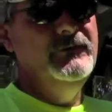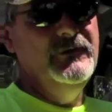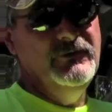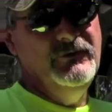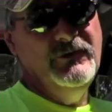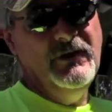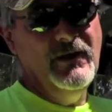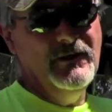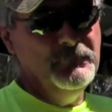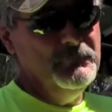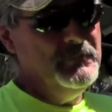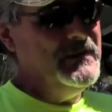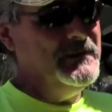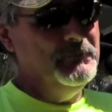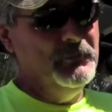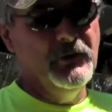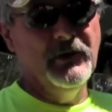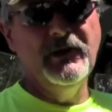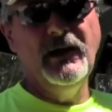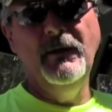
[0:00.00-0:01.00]
these young
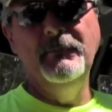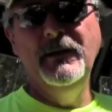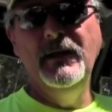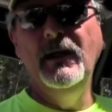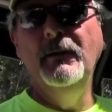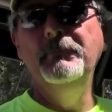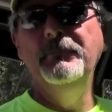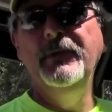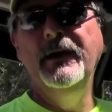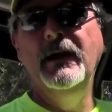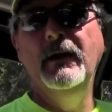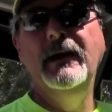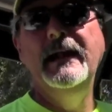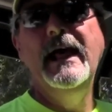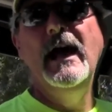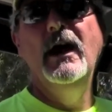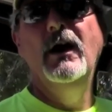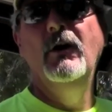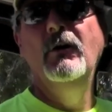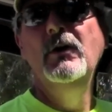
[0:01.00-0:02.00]
people are coming up there and
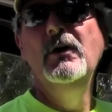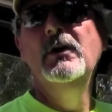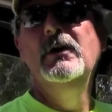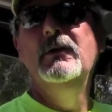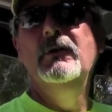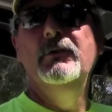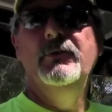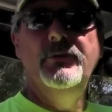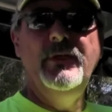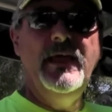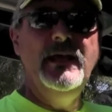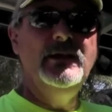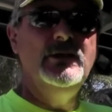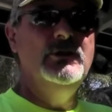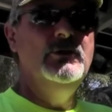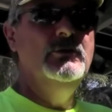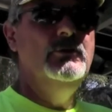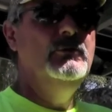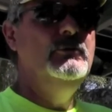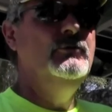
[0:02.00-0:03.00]
how thank
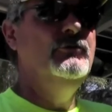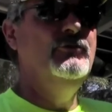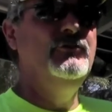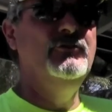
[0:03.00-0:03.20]
you,